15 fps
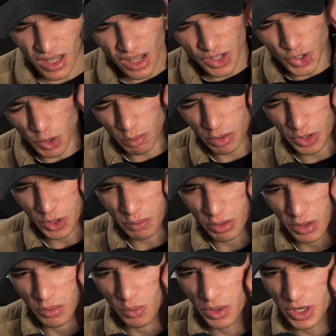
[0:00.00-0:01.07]

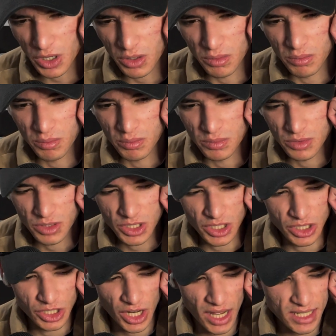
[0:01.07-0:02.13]
What you're
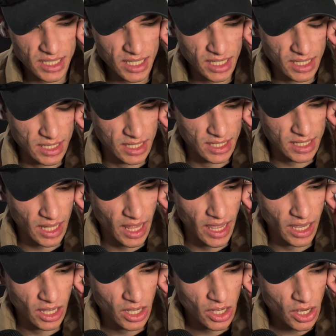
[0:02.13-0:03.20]
suggesting is this
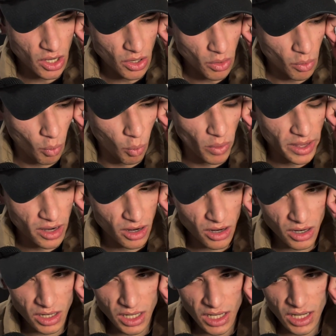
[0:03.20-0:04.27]

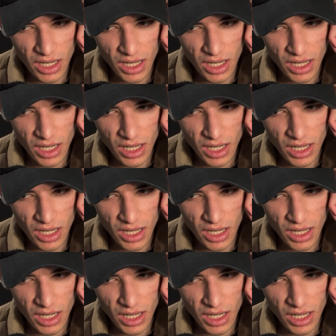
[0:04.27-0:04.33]
weird